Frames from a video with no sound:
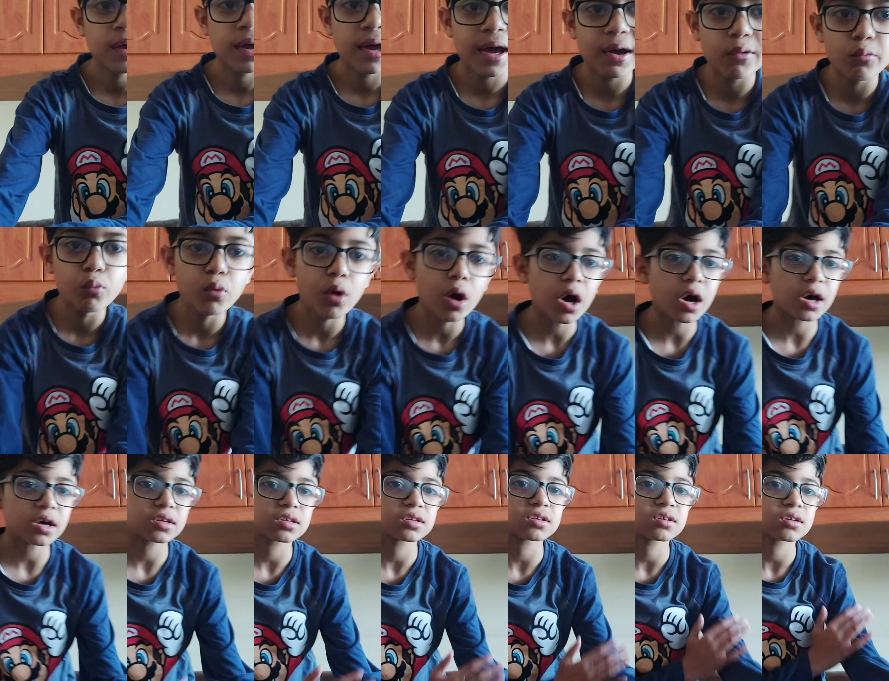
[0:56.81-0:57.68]
and
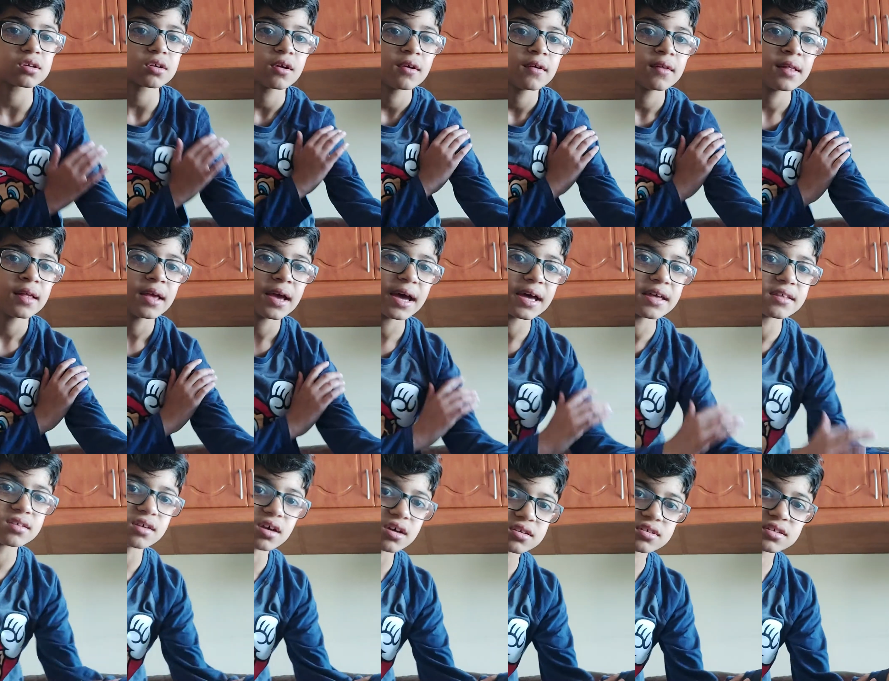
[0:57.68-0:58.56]
us
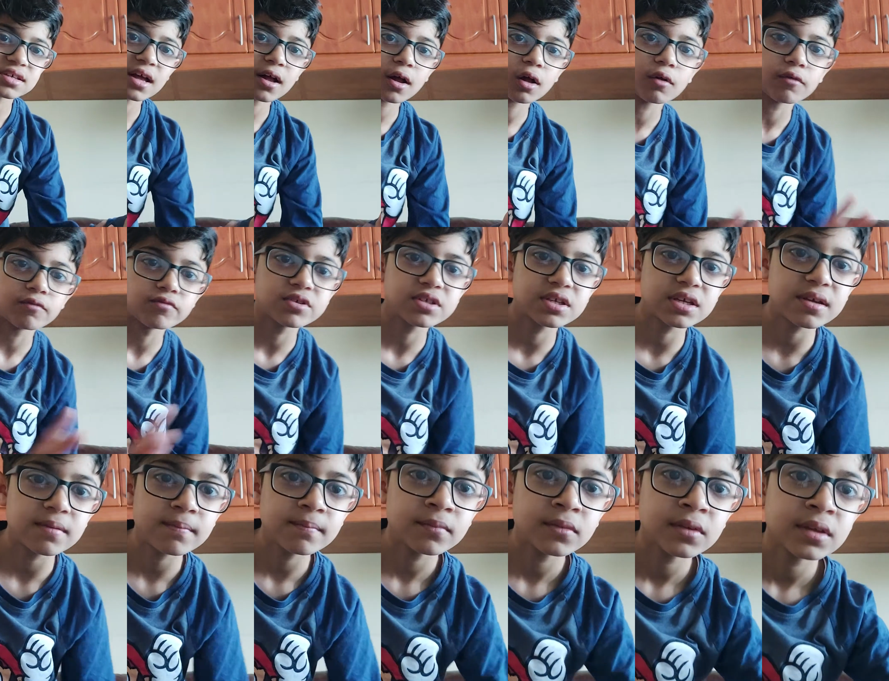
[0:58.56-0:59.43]
as ourselves
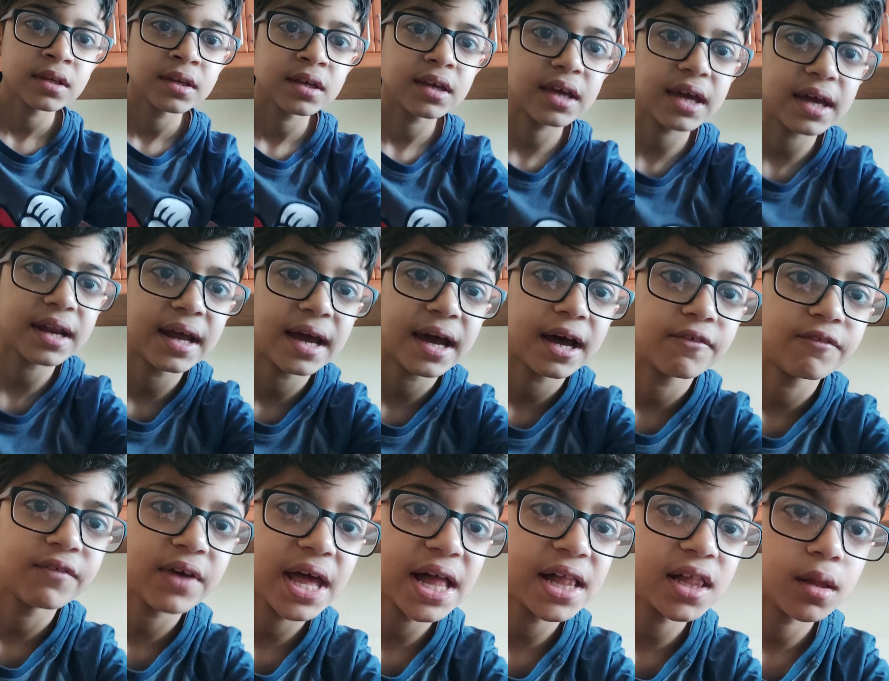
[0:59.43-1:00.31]
can
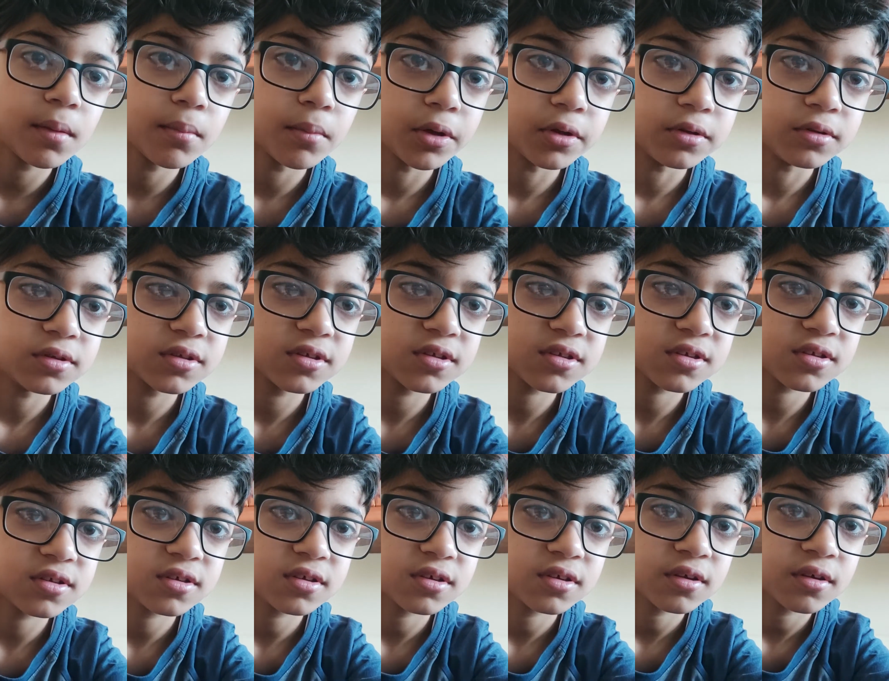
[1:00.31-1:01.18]
have
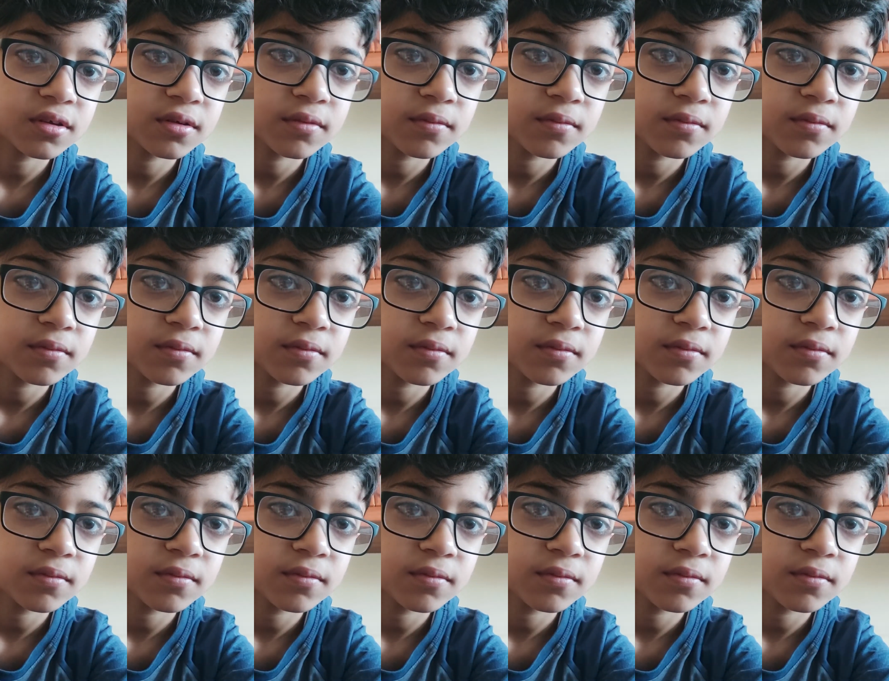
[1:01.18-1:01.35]
elements,